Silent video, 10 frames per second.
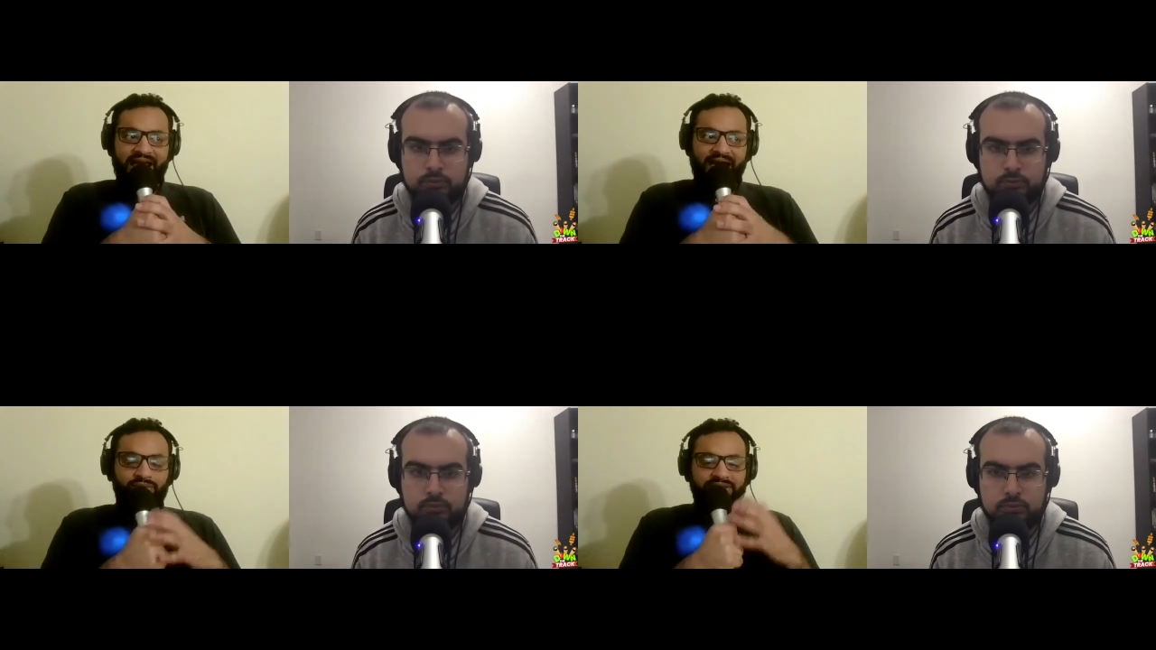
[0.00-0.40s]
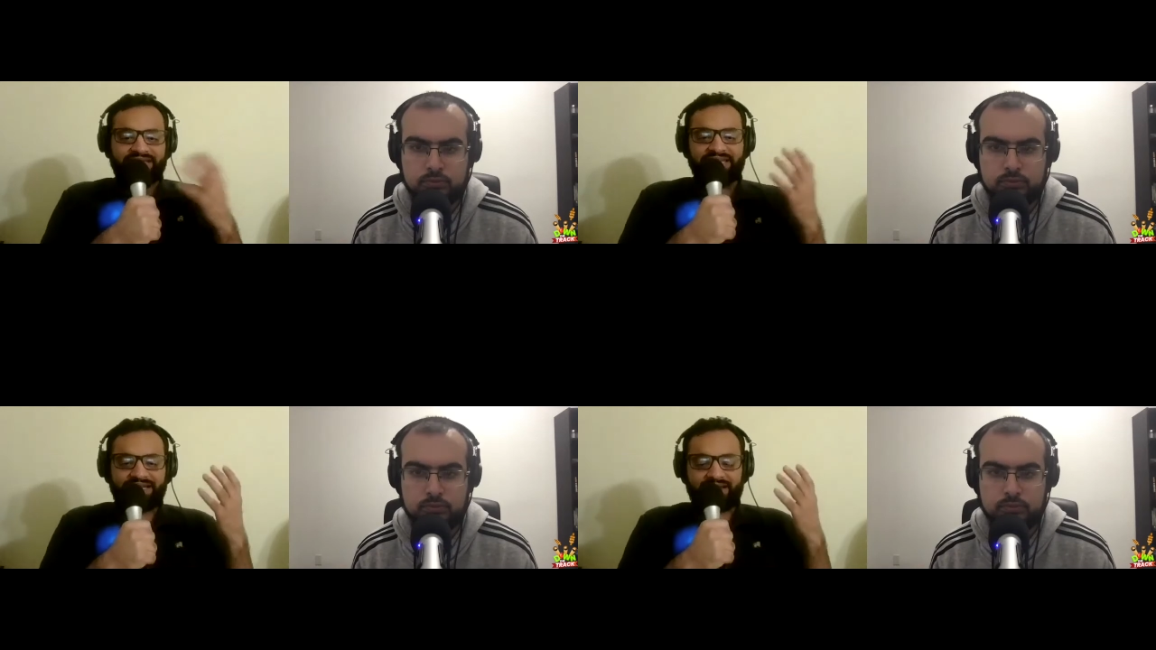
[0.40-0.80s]
Speaker 1: I don't think
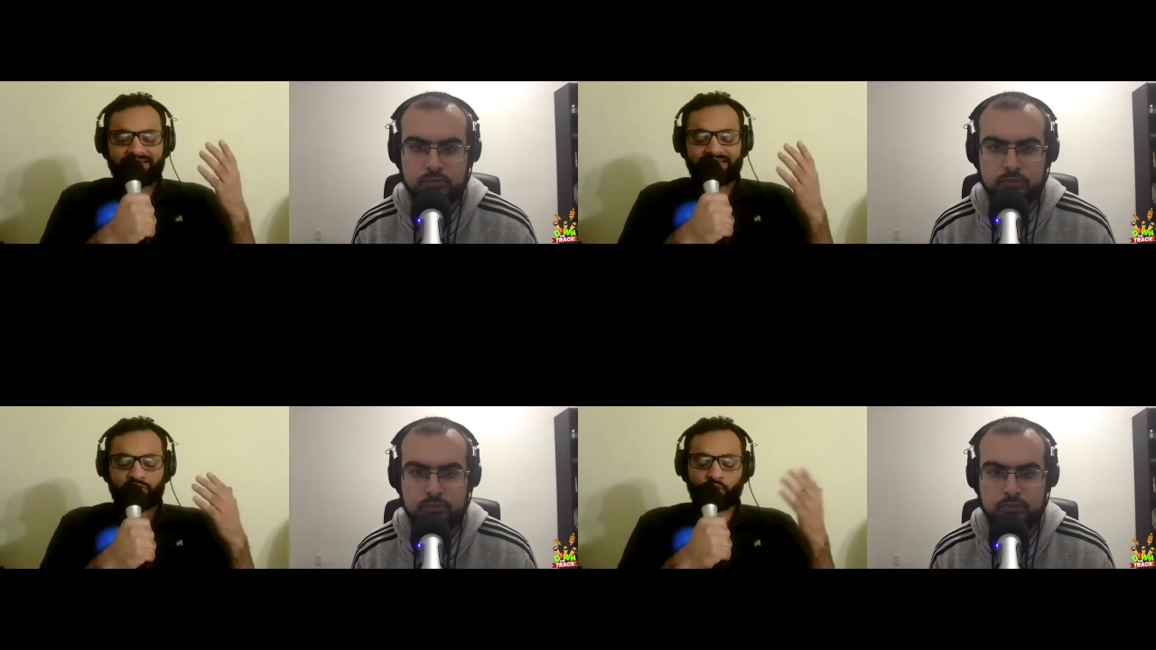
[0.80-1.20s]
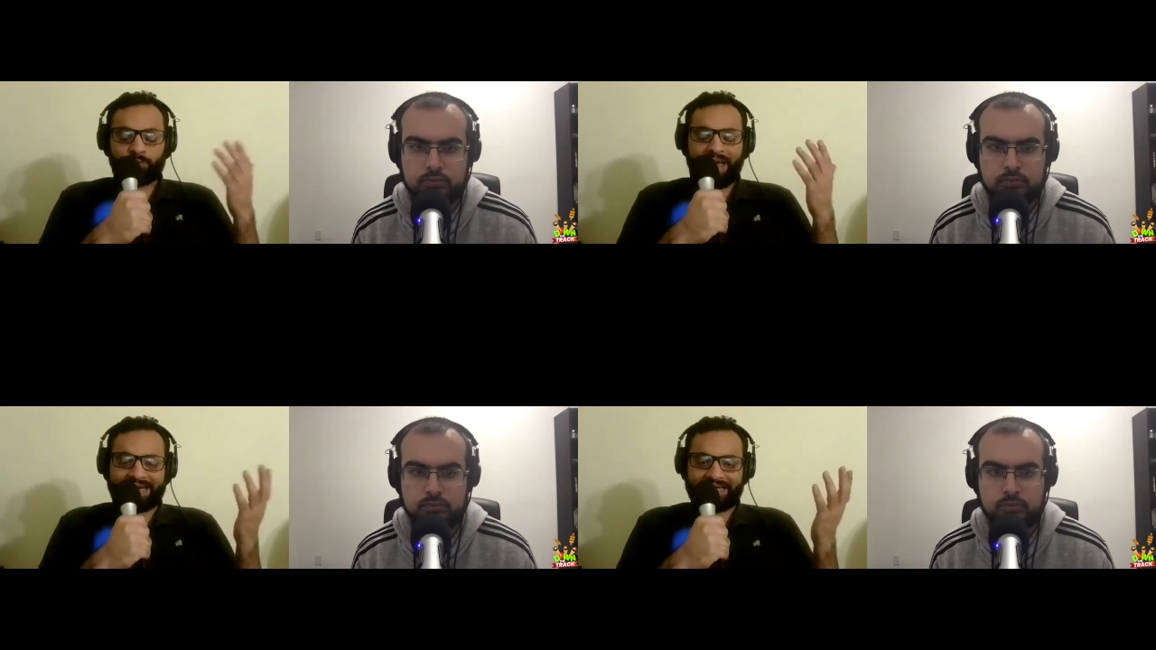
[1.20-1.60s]
he did anything too
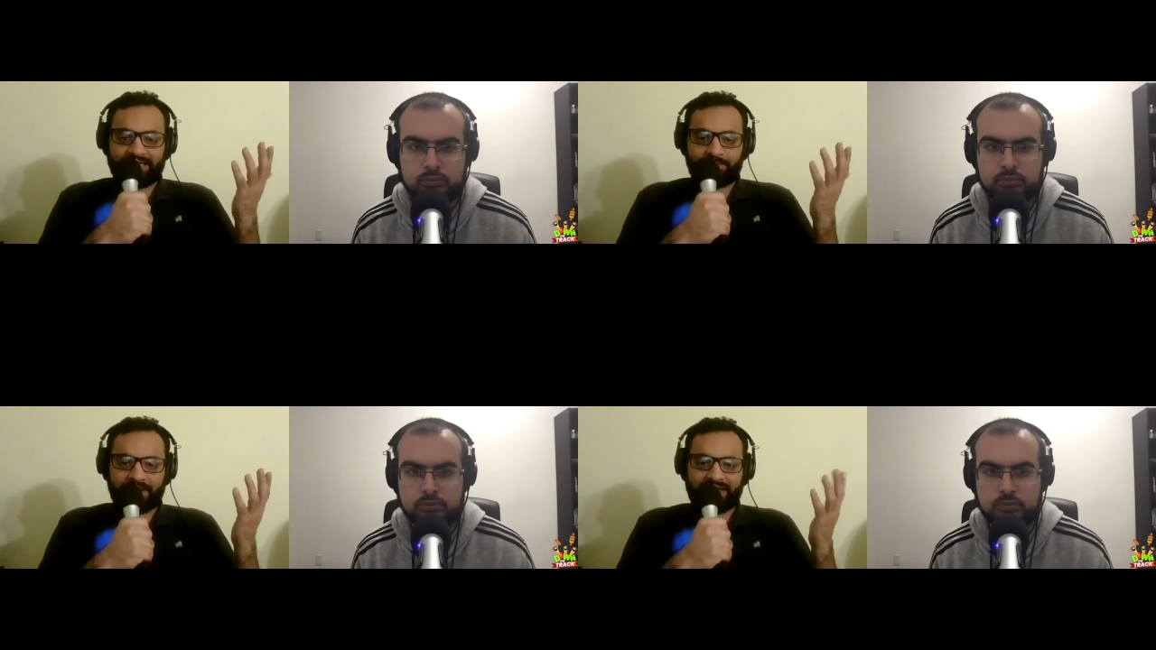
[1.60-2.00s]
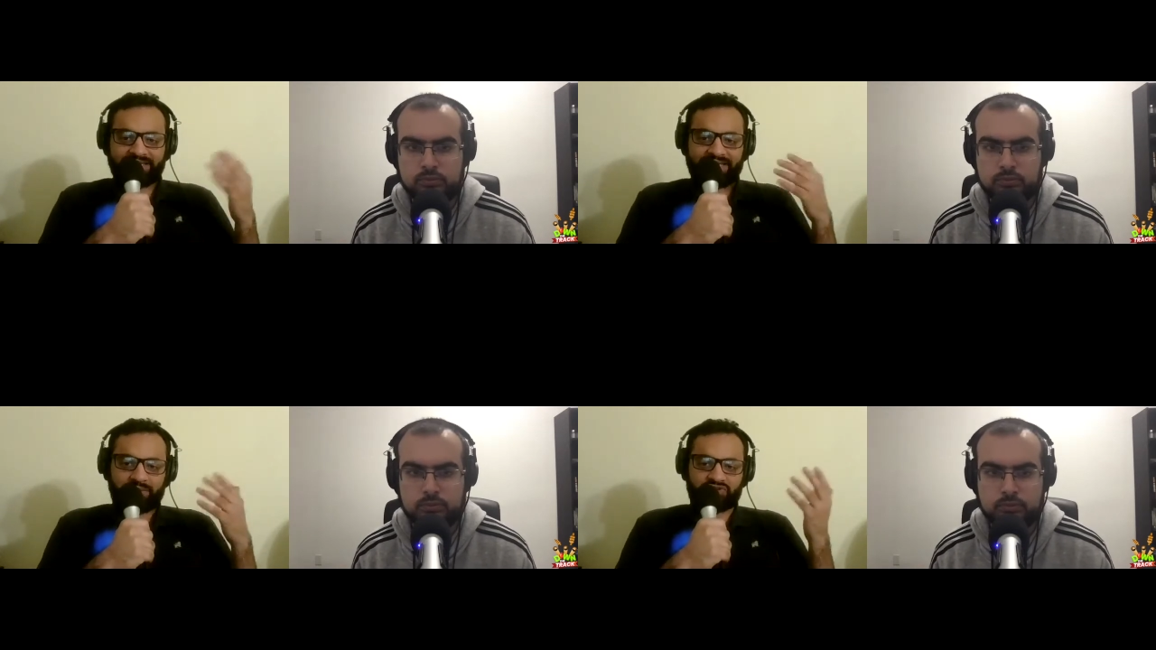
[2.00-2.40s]
badly, but I
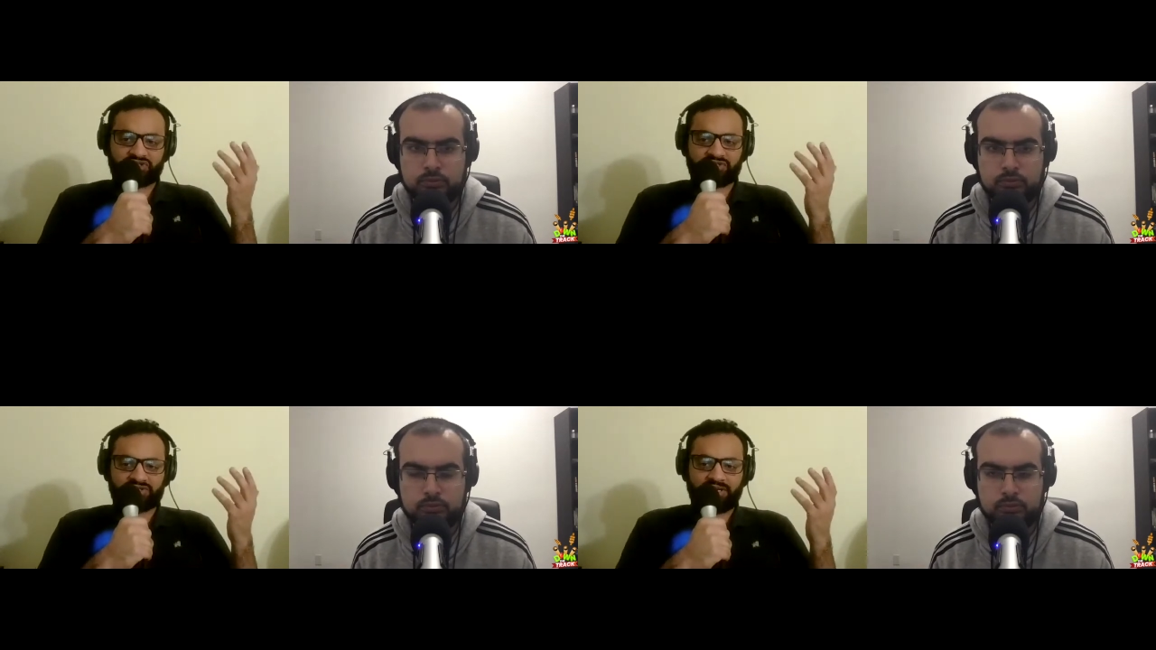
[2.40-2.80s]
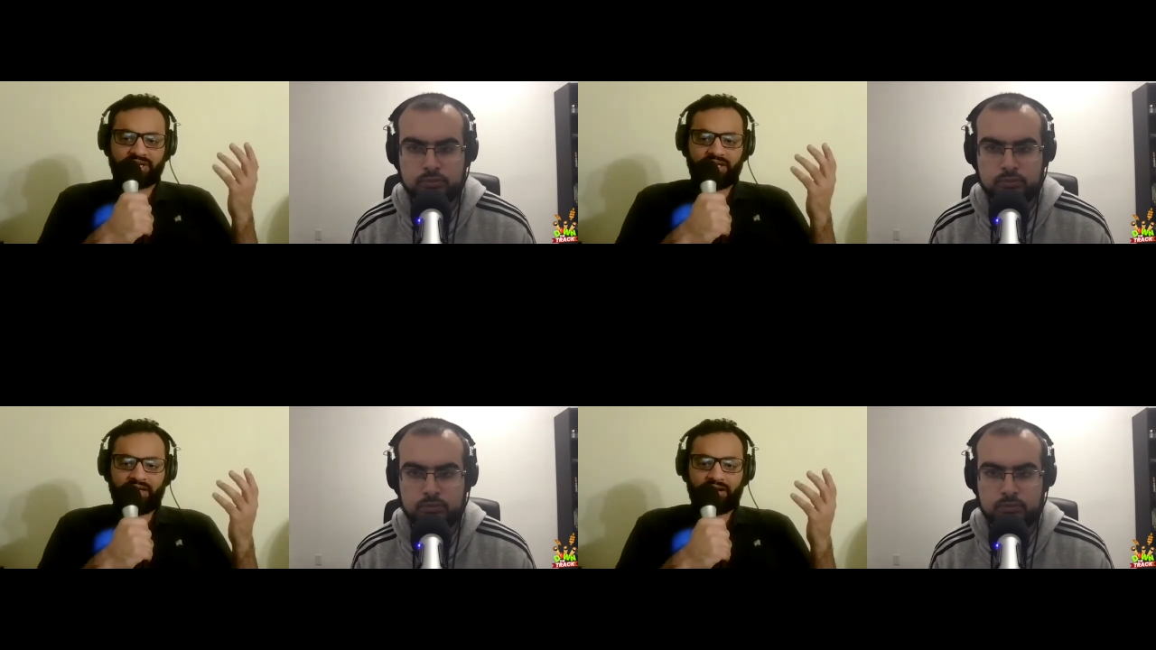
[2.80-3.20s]
think he was just
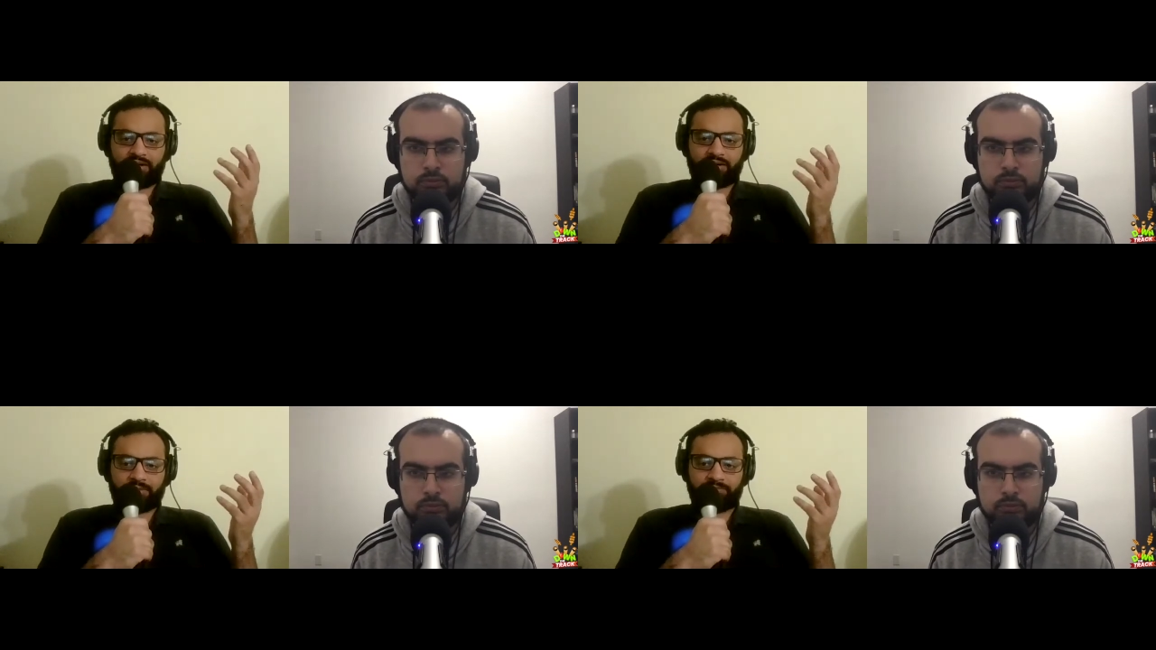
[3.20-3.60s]
uh,